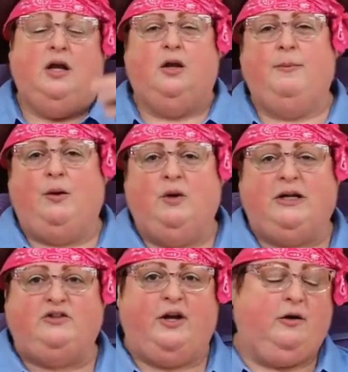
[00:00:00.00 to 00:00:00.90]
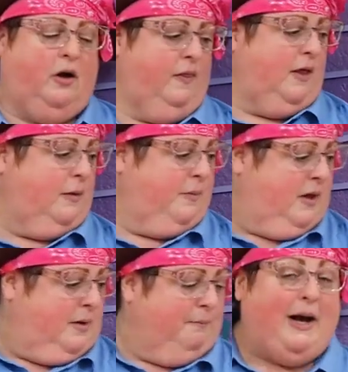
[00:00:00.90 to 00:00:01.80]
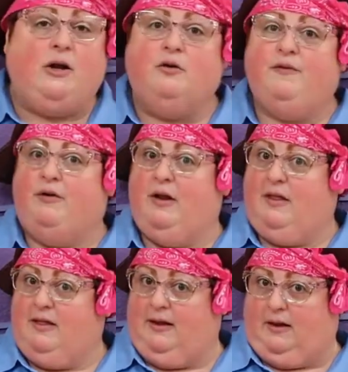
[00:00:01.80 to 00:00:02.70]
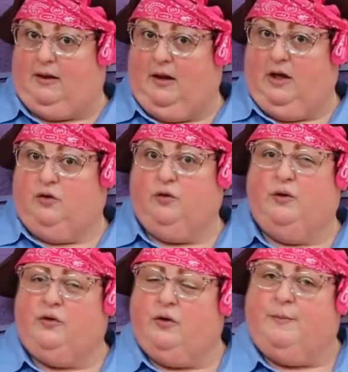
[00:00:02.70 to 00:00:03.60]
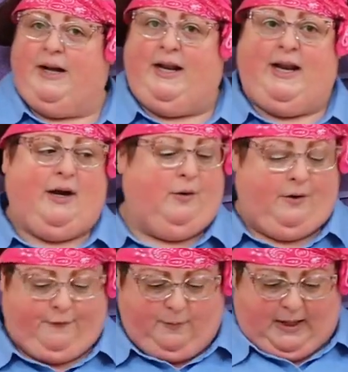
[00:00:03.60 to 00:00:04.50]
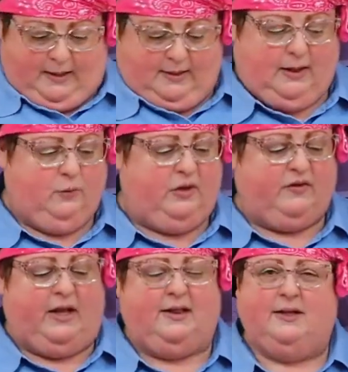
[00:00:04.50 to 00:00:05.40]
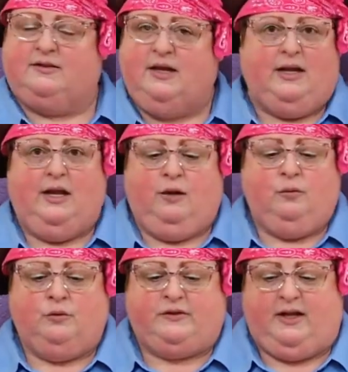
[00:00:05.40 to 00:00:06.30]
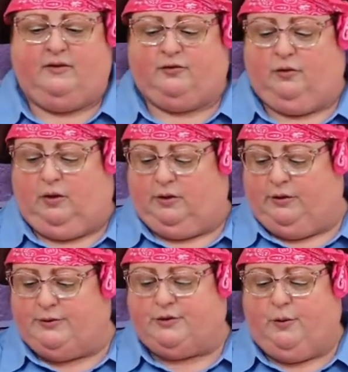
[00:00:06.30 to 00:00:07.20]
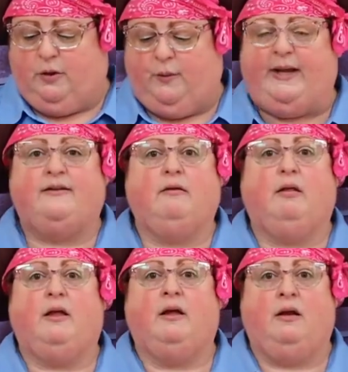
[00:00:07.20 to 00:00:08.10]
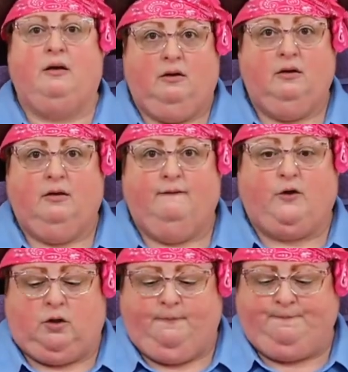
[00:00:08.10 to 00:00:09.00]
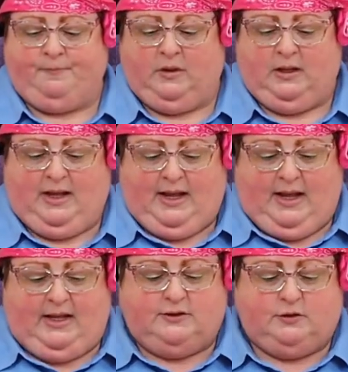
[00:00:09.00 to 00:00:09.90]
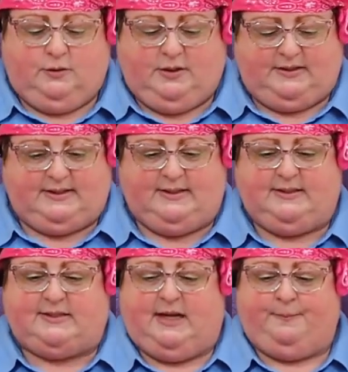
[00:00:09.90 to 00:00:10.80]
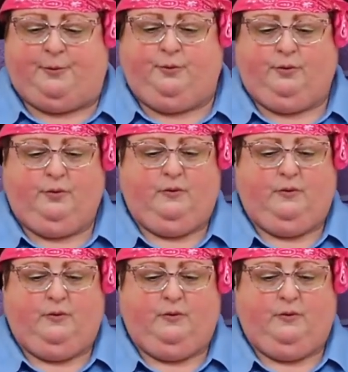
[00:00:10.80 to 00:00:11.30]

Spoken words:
You may want to check on them. Mine are very thick, so it took mine an hour. If you make thin ones like this, it won't take so long. You just want to wait till they get firm. And so this is a sample.